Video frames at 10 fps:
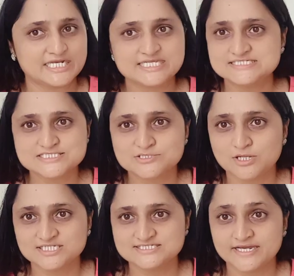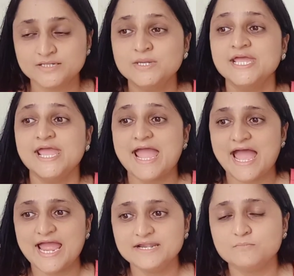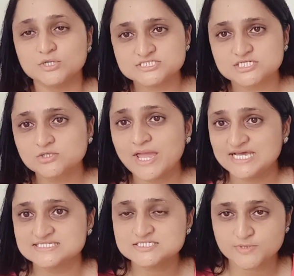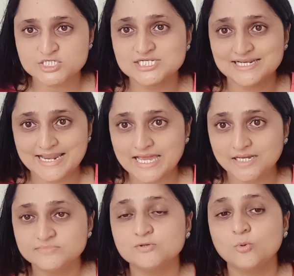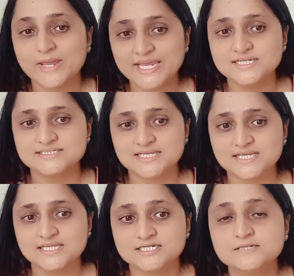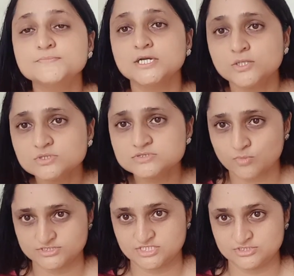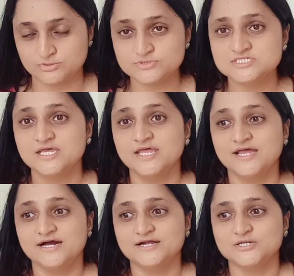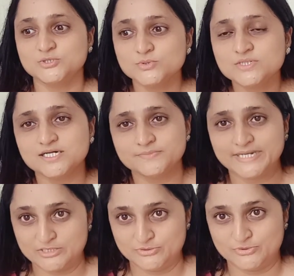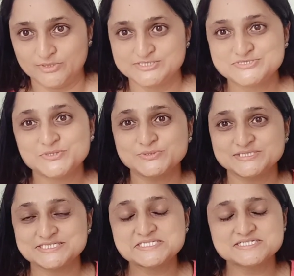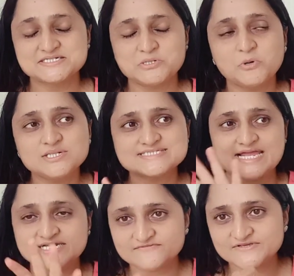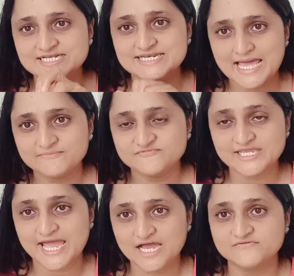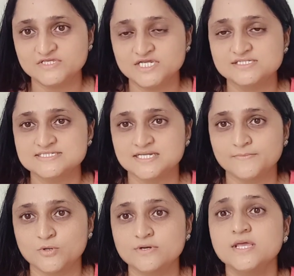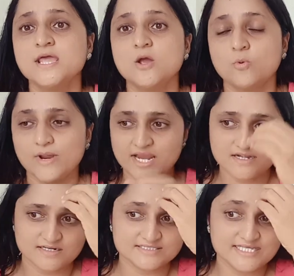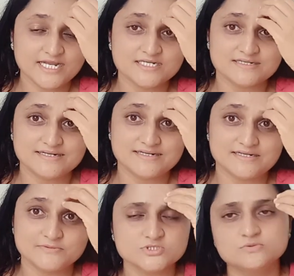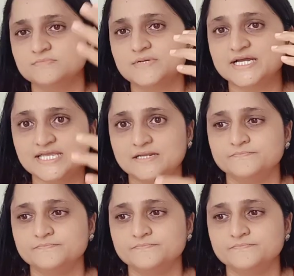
season all the time, and mosquito has a special lab where they reproduce mosquitoes to curb dengue. So this is a whole scientific lab we have here in Singapore, where they so again